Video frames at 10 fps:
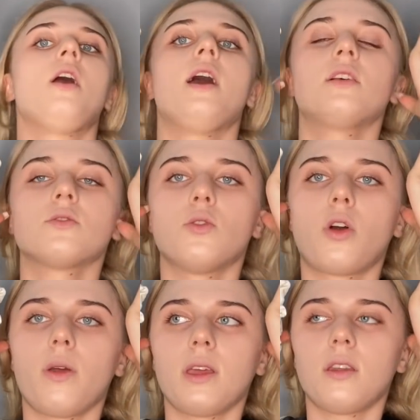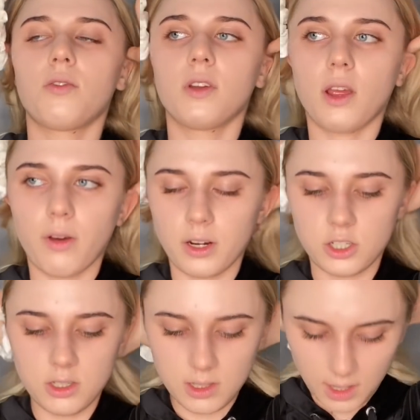and it's all going in different
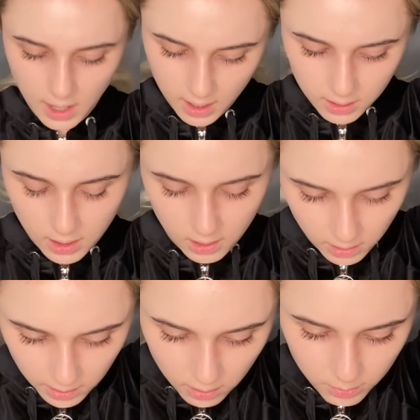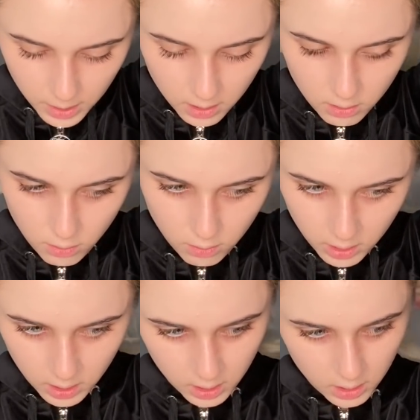directions, it can get a little bit
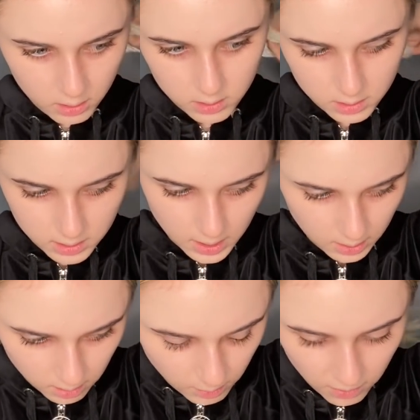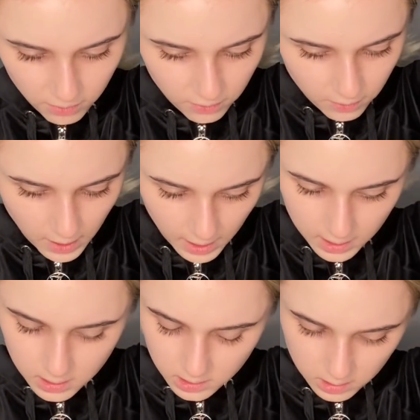annoying because it's getting in my
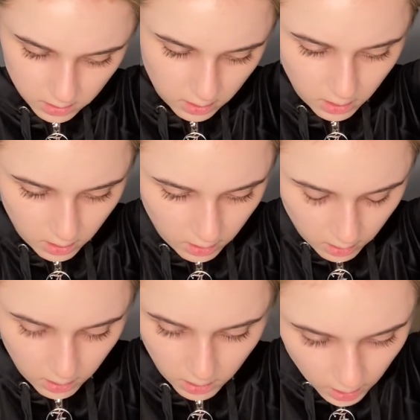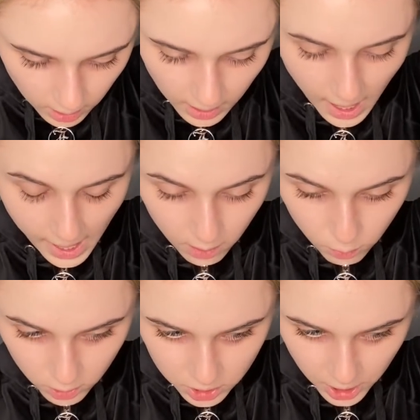face. And I hate
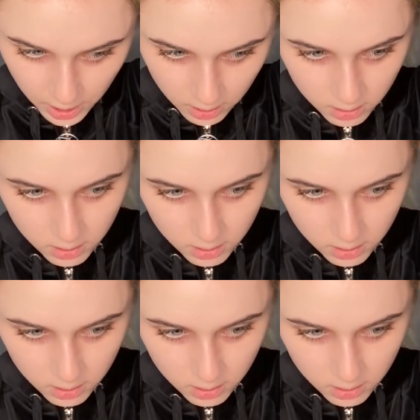watching